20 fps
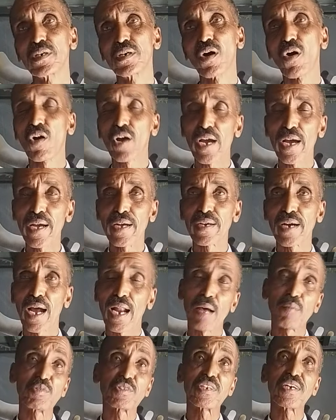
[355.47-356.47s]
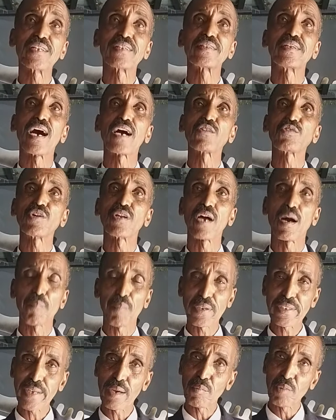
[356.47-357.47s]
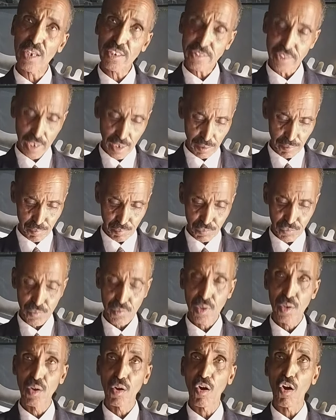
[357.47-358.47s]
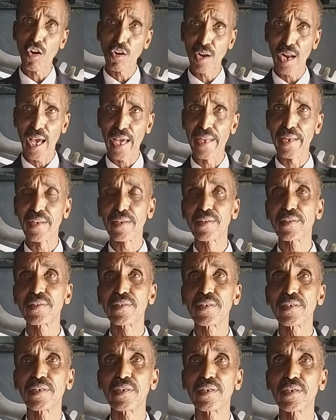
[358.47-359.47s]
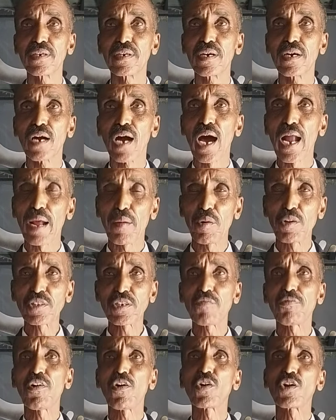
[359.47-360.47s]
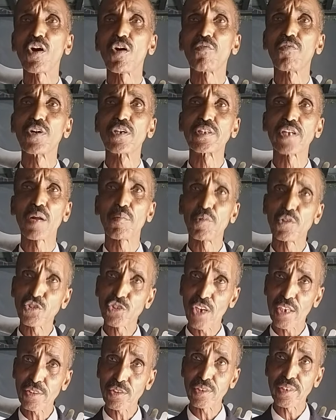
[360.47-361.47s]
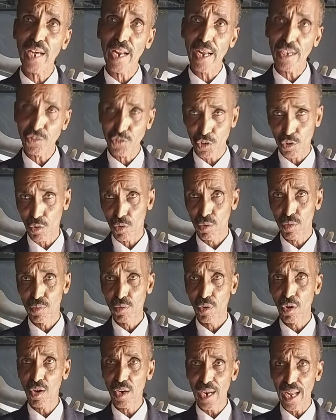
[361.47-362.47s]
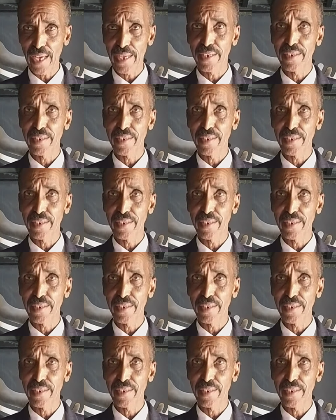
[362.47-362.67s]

Okay? And I'm still actually a part-time lecturer, online. And I'm also founder of Intermission Church International, online.